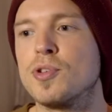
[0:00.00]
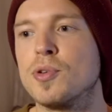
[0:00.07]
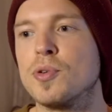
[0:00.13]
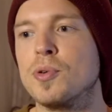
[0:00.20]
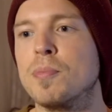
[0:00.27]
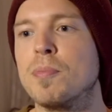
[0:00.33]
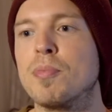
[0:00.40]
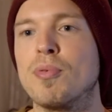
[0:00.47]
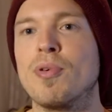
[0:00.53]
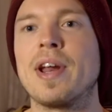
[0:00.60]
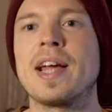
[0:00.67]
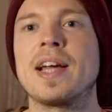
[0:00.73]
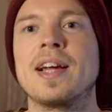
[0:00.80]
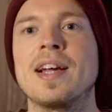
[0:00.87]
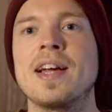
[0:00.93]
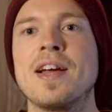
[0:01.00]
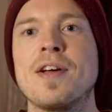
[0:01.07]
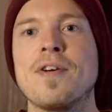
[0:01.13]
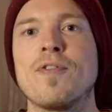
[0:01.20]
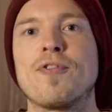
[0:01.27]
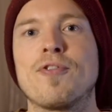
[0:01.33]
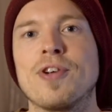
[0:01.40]
to bring
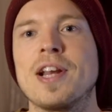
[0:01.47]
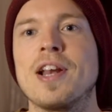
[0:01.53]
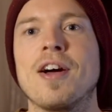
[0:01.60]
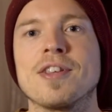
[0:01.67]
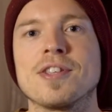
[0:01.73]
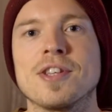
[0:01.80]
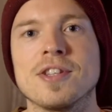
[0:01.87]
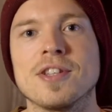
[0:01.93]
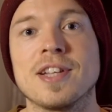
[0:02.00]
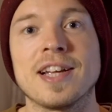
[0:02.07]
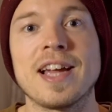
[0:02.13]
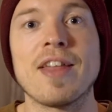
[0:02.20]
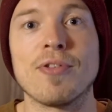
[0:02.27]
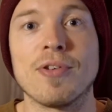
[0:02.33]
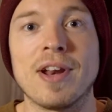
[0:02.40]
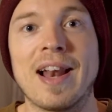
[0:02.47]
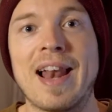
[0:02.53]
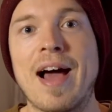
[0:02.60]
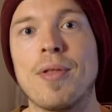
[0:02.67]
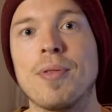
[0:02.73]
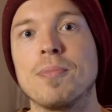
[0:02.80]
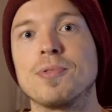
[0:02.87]
freelancers together and
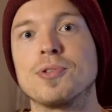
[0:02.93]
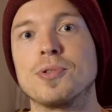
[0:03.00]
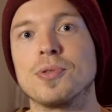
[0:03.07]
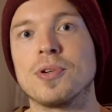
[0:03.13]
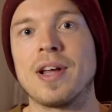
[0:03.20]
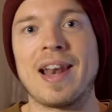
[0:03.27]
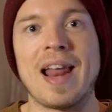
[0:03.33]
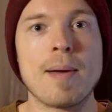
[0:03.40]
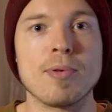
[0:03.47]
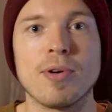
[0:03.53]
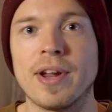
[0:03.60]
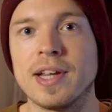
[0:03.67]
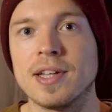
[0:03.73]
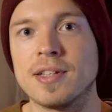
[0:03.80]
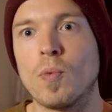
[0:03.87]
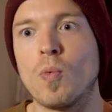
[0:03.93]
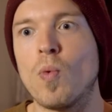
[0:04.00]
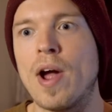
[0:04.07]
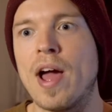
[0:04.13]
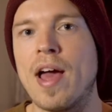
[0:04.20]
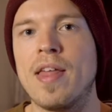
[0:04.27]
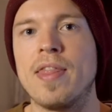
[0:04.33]
allow them to collaborate,
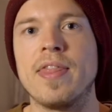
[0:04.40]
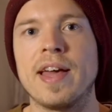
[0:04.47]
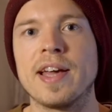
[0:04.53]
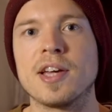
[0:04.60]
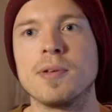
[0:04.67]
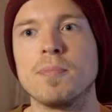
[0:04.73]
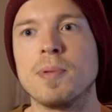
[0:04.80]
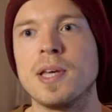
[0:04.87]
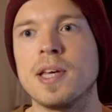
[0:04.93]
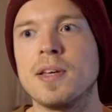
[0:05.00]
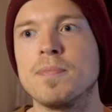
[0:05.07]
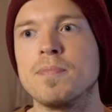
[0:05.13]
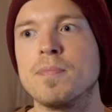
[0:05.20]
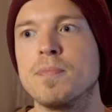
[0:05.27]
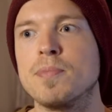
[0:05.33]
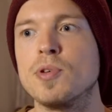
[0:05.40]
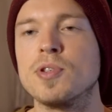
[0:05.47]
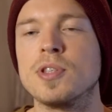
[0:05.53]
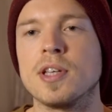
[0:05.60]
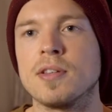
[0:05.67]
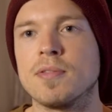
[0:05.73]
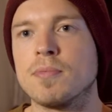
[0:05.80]
where they can be
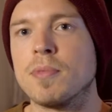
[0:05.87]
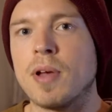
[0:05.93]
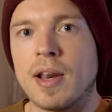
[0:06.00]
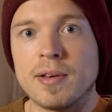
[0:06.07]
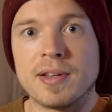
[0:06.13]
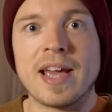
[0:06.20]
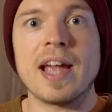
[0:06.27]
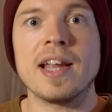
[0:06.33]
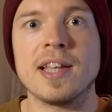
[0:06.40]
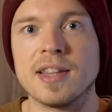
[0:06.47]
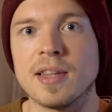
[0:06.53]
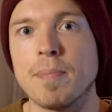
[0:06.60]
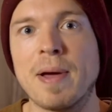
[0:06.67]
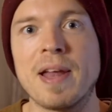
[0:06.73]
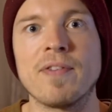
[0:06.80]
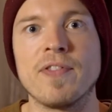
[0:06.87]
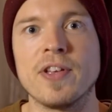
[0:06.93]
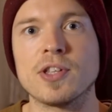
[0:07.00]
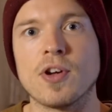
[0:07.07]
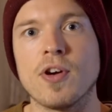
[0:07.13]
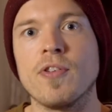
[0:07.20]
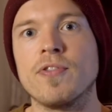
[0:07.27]
using and gaining the
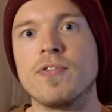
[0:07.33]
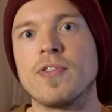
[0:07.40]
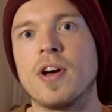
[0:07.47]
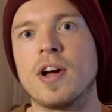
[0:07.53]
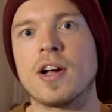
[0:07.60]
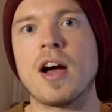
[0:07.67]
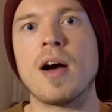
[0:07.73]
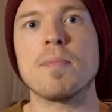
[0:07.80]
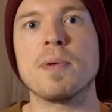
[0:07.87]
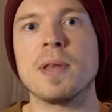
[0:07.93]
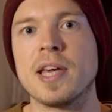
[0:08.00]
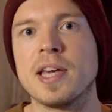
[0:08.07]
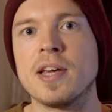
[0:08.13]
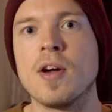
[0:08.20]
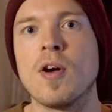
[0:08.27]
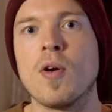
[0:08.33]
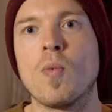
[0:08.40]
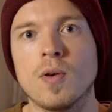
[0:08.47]
benefits of a company